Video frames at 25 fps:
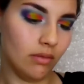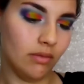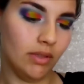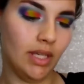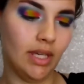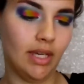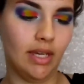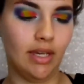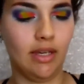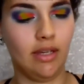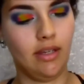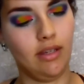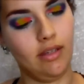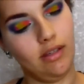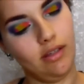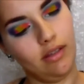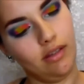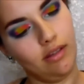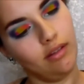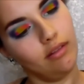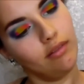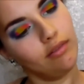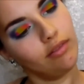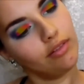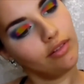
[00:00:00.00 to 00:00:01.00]
We
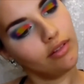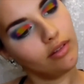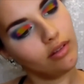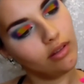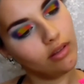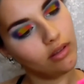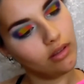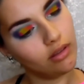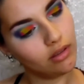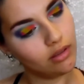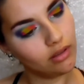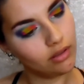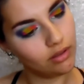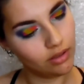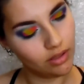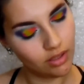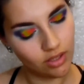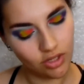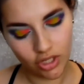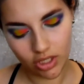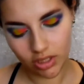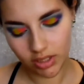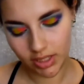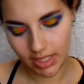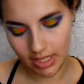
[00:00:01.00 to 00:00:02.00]
have
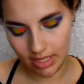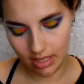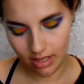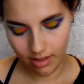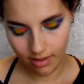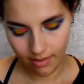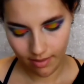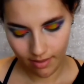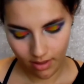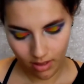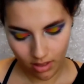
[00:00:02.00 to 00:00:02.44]
Jilted,